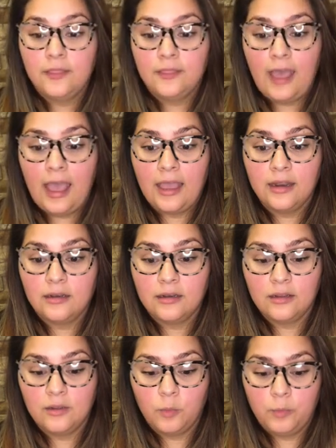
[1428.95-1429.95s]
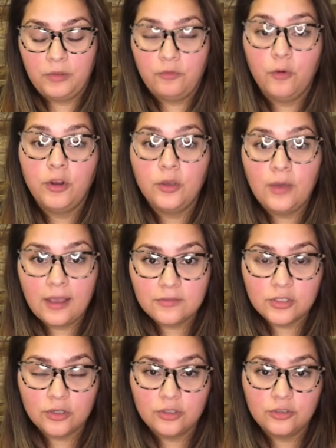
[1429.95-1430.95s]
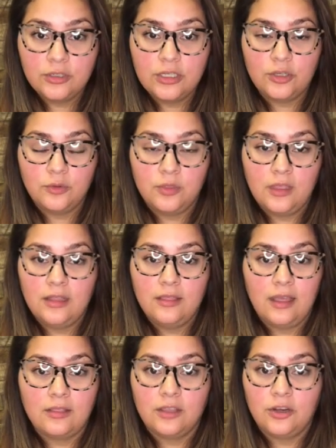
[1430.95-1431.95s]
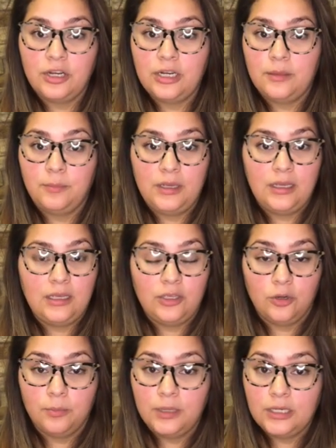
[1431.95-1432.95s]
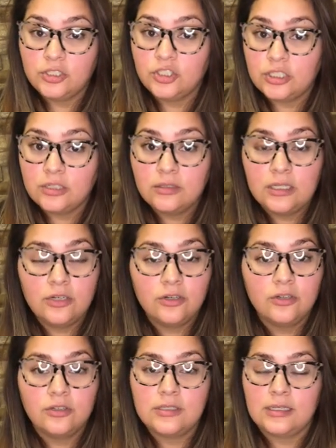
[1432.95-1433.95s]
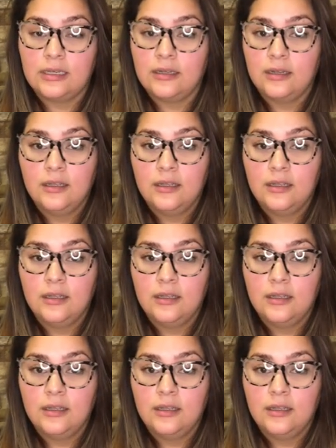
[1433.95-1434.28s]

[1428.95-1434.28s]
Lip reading: that before you have surgery, you think that they're gonna be your biggest cheerleaders, and